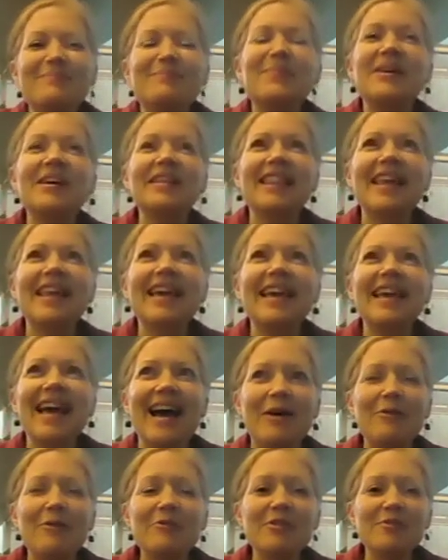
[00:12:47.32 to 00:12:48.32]
but like
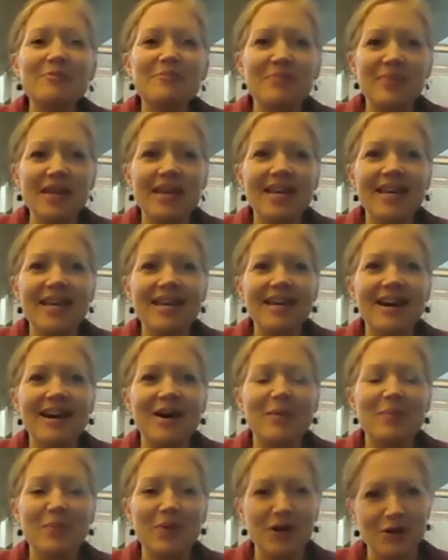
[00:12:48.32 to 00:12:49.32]
how to be
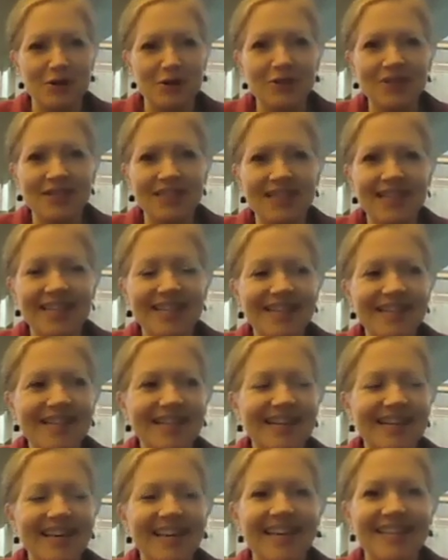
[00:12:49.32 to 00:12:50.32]
a
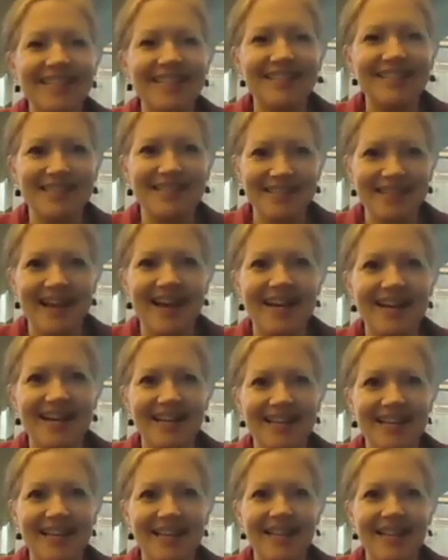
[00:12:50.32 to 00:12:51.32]
person in
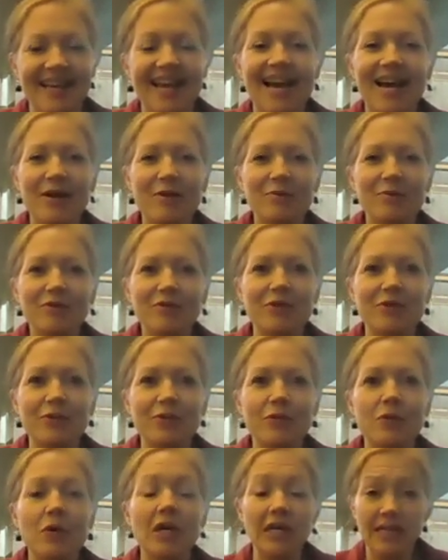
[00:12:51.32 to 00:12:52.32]
society, like how
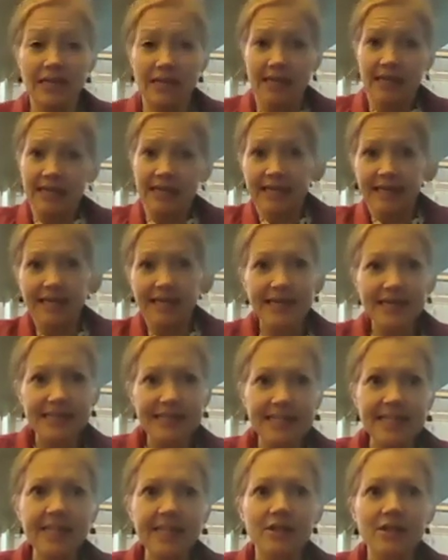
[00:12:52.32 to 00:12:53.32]
to
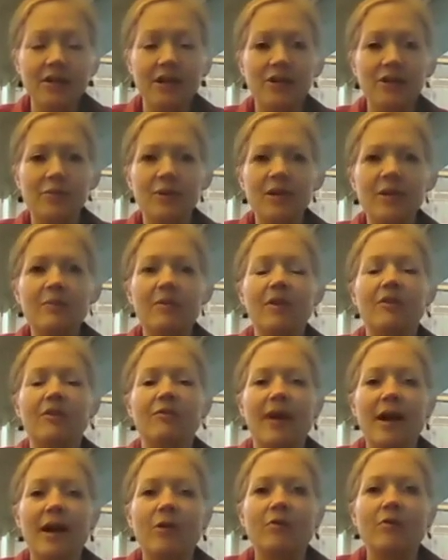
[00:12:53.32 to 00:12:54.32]
consider other people
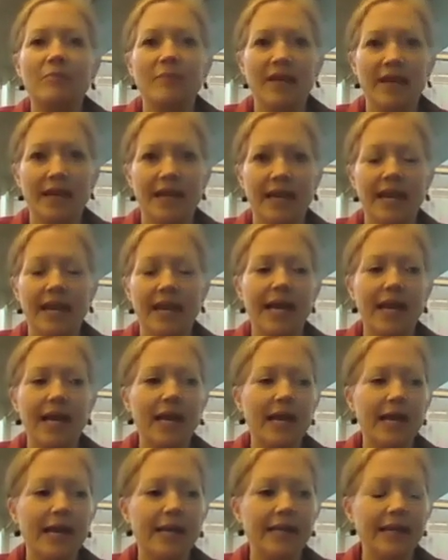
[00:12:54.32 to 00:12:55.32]
around me
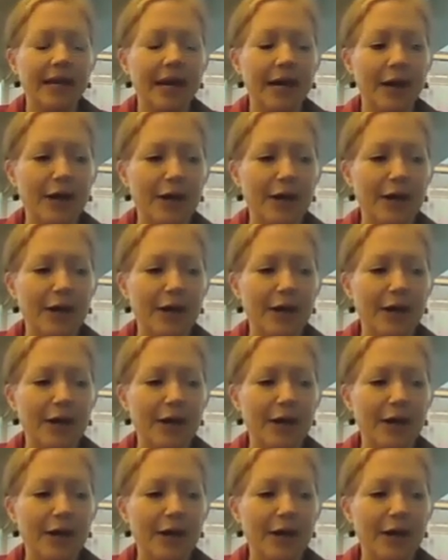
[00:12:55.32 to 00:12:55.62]
and